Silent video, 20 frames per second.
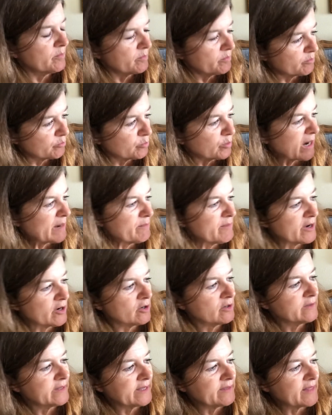
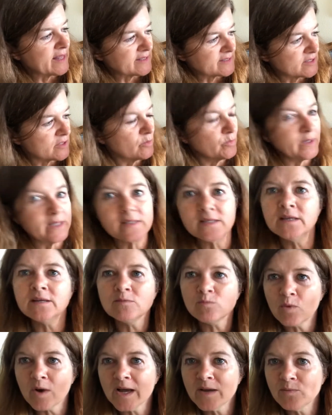primarily that's the reason
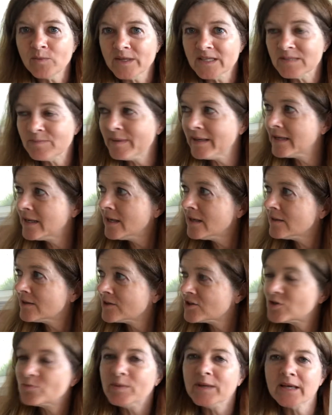why we speak
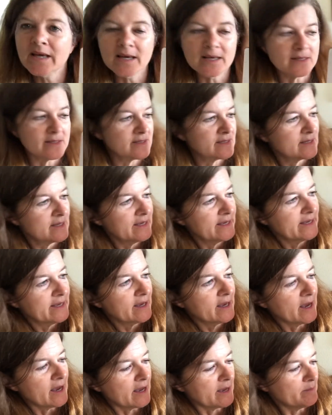English, because
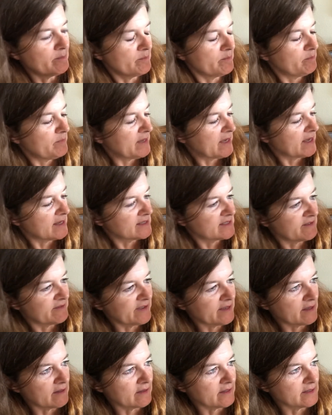of
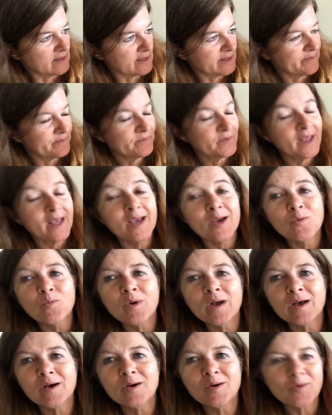England.
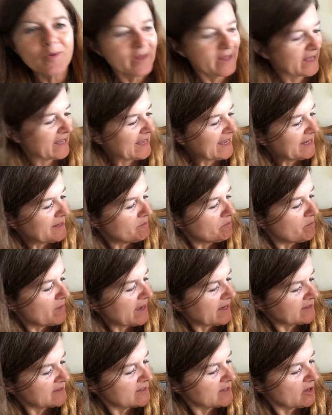Well, in
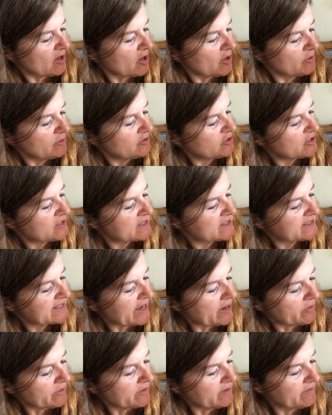Mexico, just
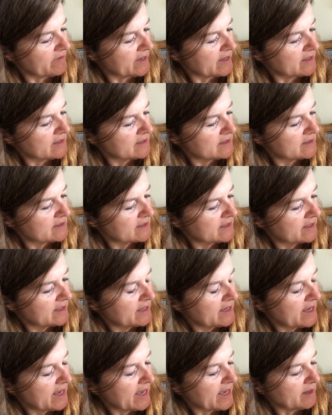south of us,
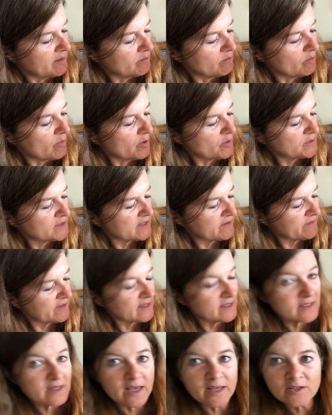and most of
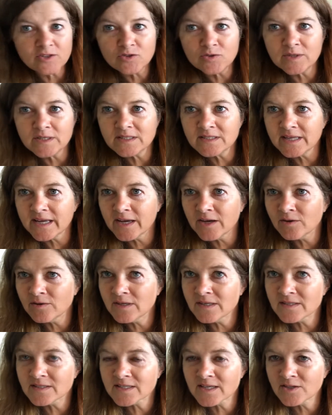these countries down
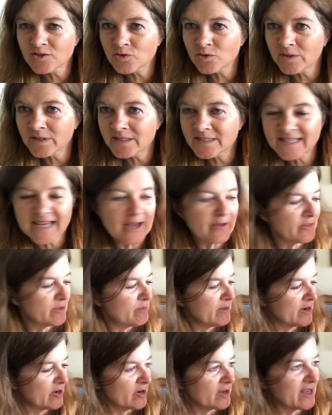in Central and South
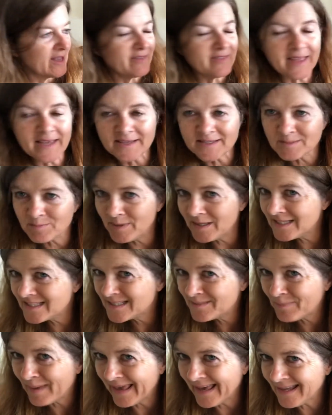America, they speak
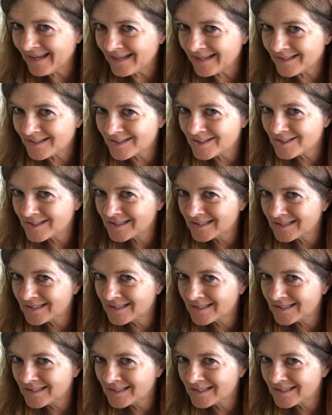Spanish.